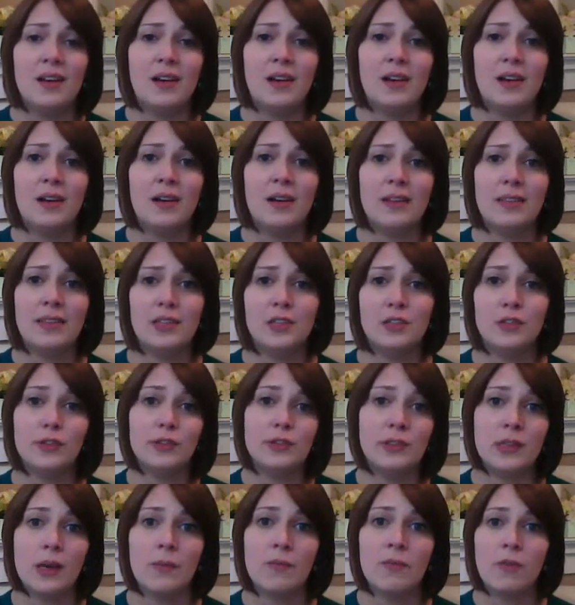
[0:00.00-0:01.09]
and then do
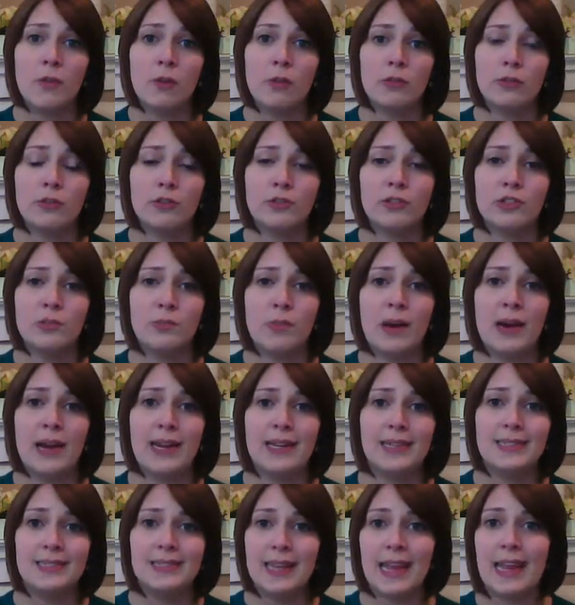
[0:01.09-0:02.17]
subfolders
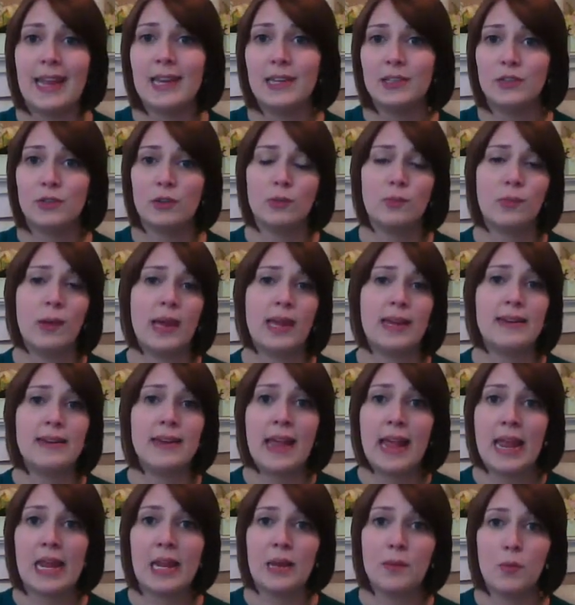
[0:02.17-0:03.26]
by date or by
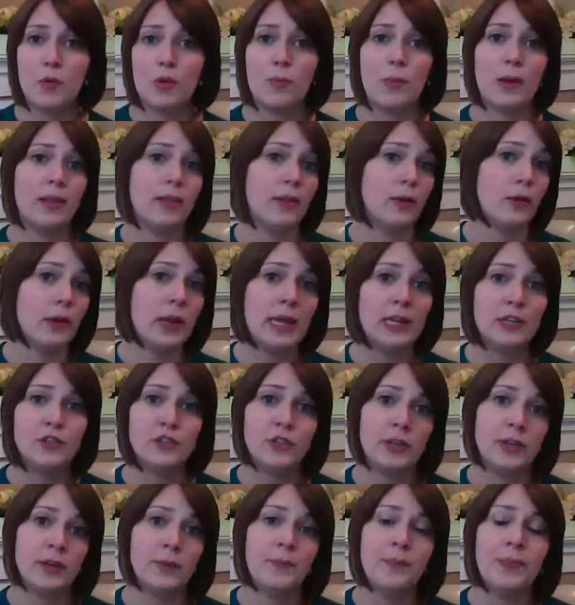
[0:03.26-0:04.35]
name or by
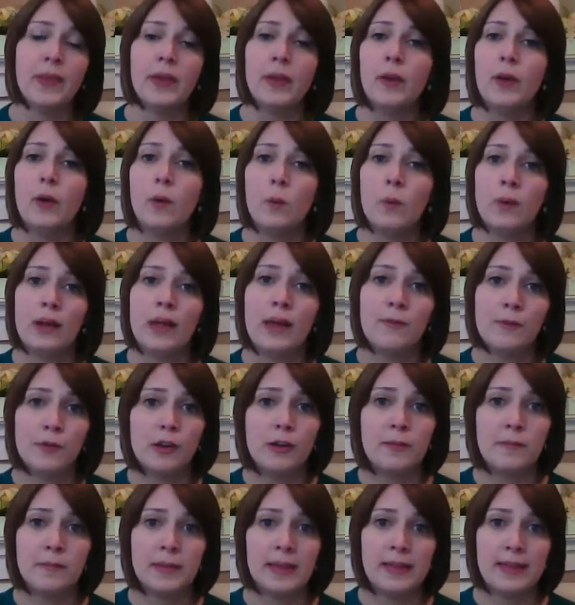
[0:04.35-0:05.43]
location. Whatever
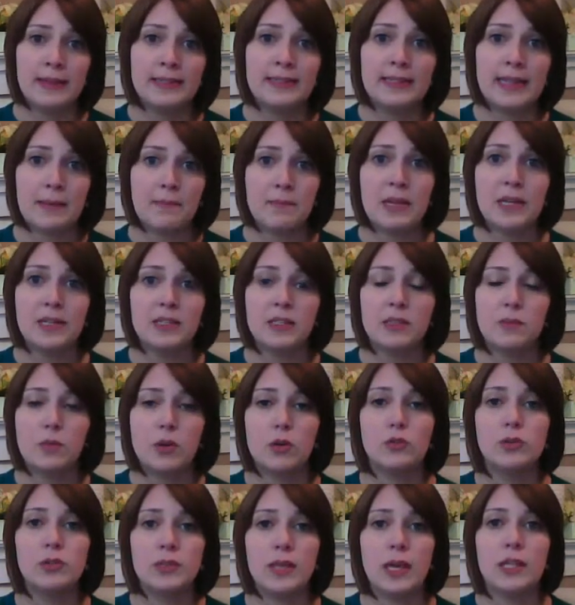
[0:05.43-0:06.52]
it is that makes the
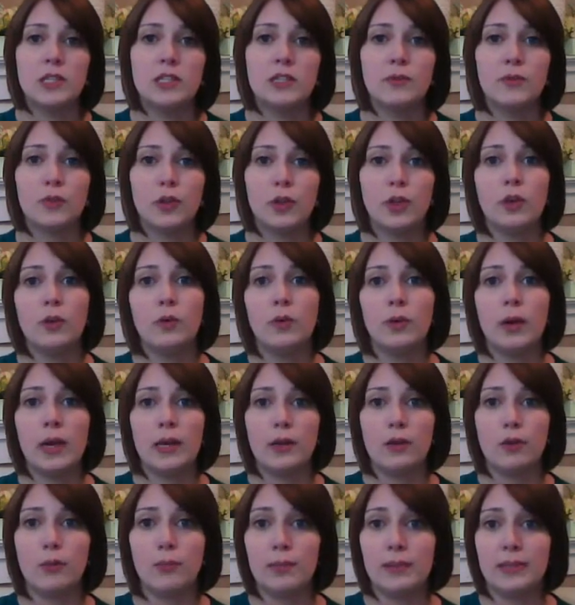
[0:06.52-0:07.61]
most sense for you
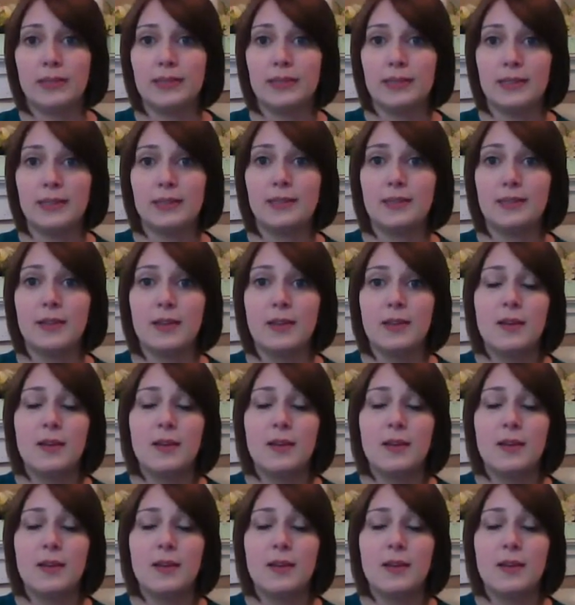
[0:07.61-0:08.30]
and your business.